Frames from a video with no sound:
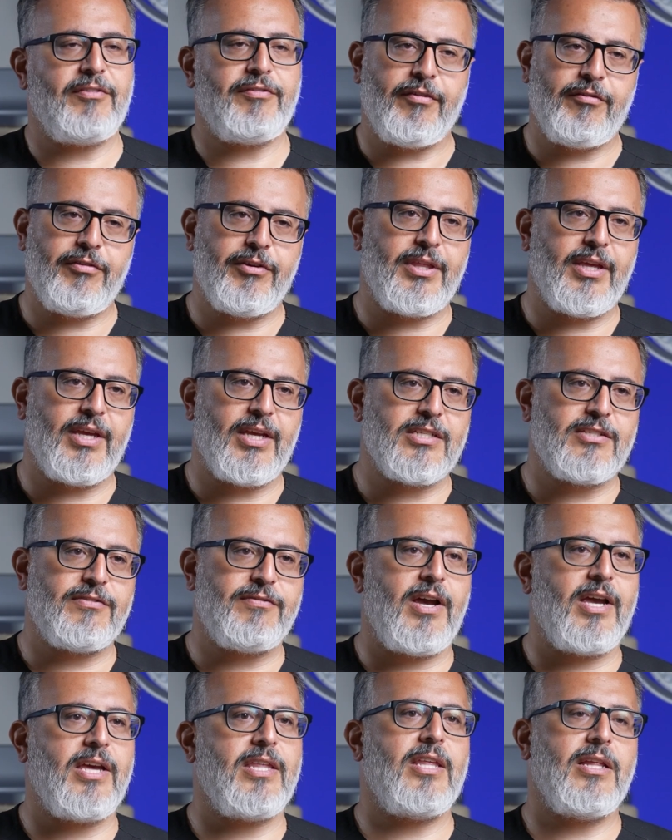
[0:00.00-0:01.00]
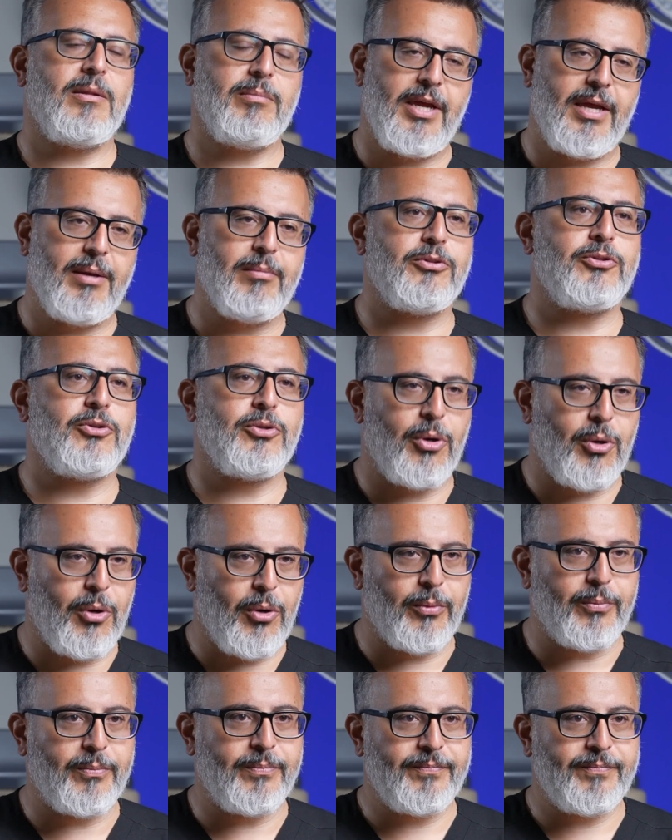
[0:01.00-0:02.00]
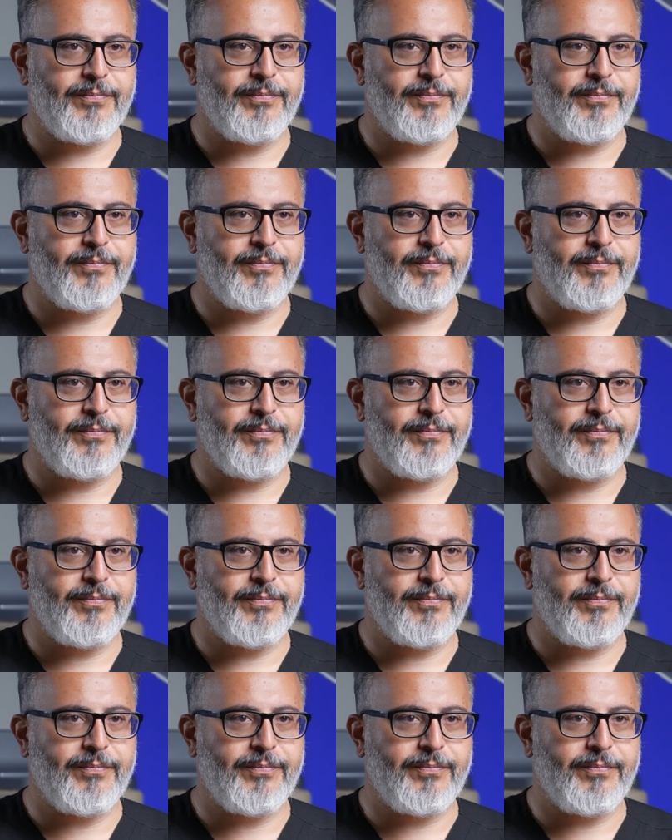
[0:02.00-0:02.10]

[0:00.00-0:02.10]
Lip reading: if everything is fine, they'll be able to go home.